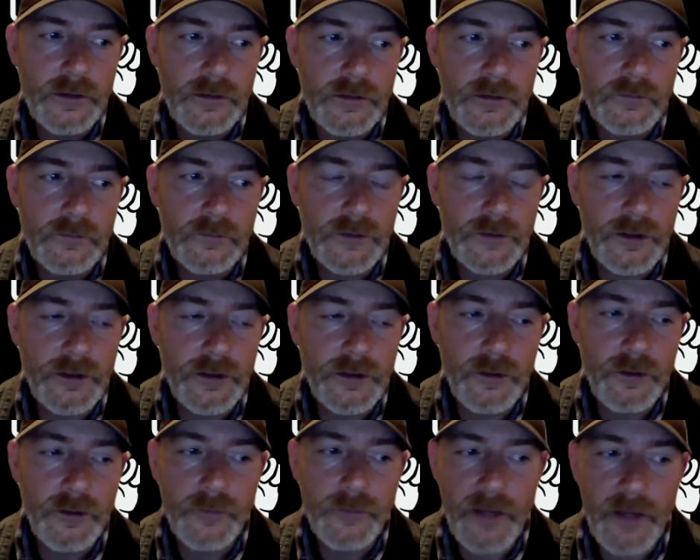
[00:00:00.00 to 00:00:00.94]

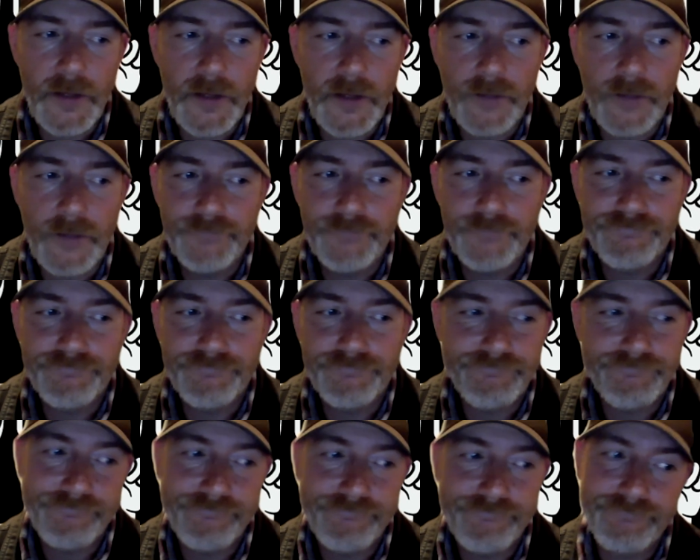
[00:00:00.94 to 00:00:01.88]
maybe
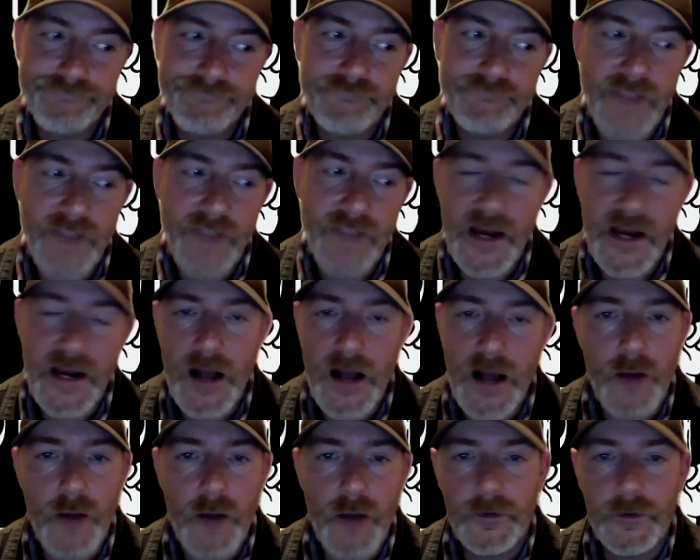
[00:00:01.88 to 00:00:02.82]
8
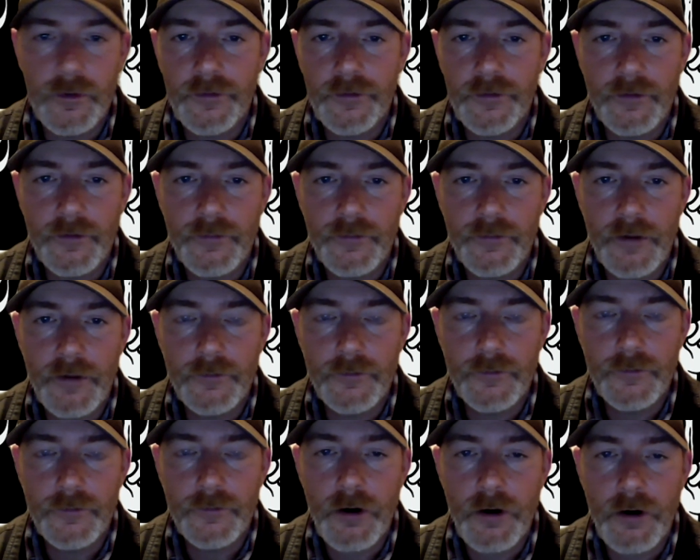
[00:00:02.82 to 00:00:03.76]
hours of
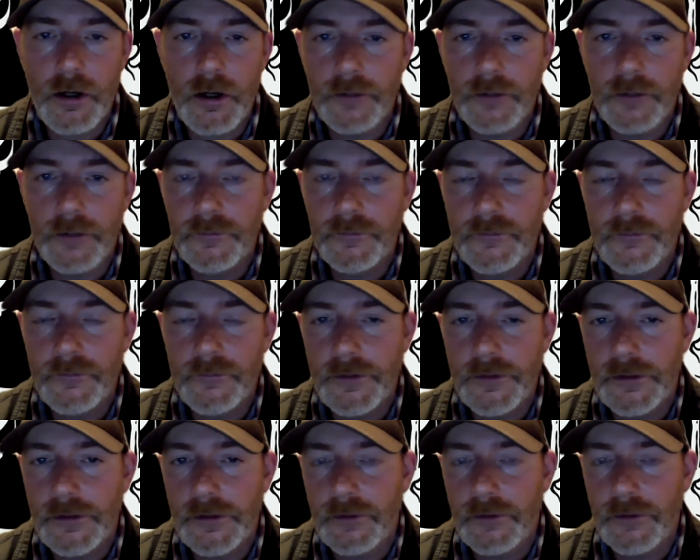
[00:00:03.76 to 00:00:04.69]
good hard,
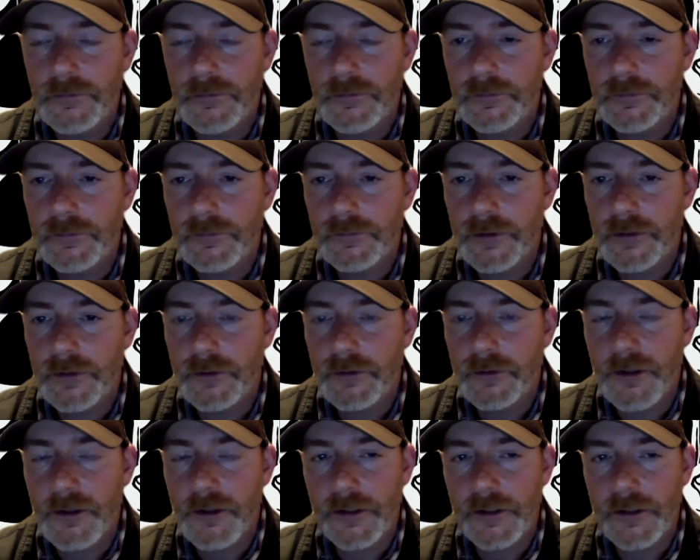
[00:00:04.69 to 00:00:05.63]

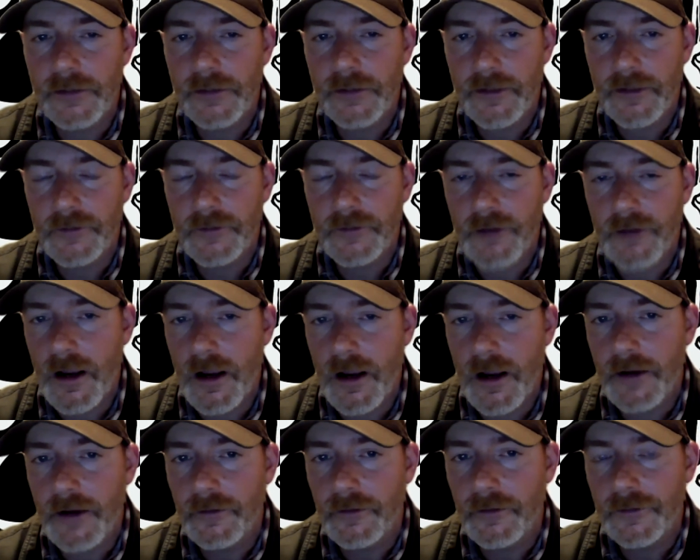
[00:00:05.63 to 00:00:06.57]
looking at the
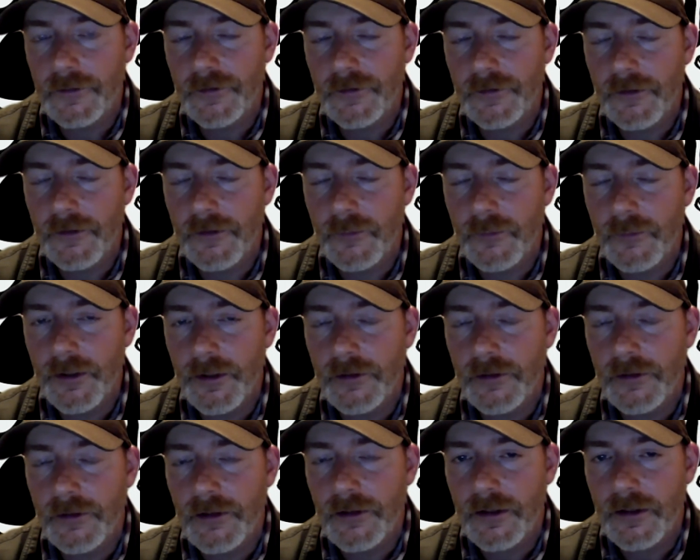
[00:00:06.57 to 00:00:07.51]
sky to see if we
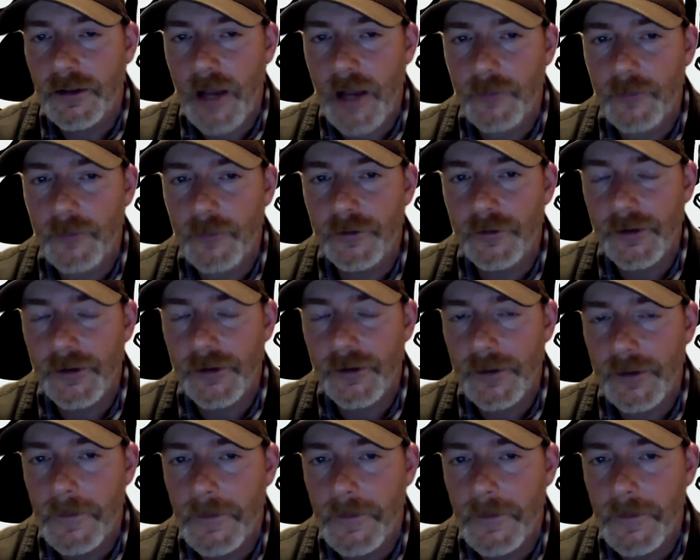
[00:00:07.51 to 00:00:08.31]
can capture anything.